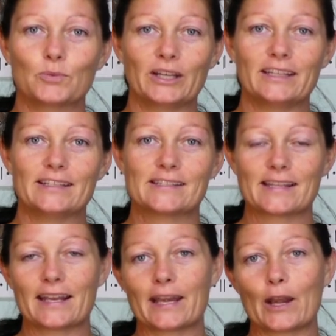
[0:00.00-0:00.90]
when it
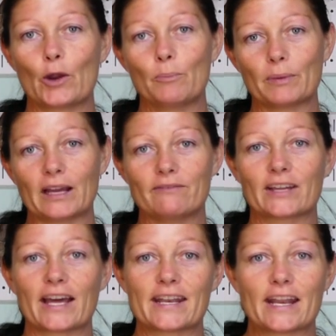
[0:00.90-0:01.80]
said, Nope, I've
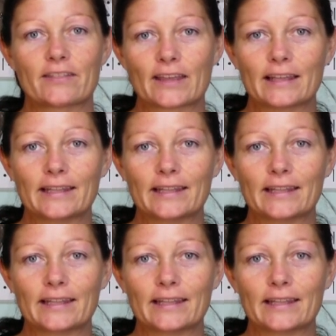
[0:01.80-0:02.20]
got nothing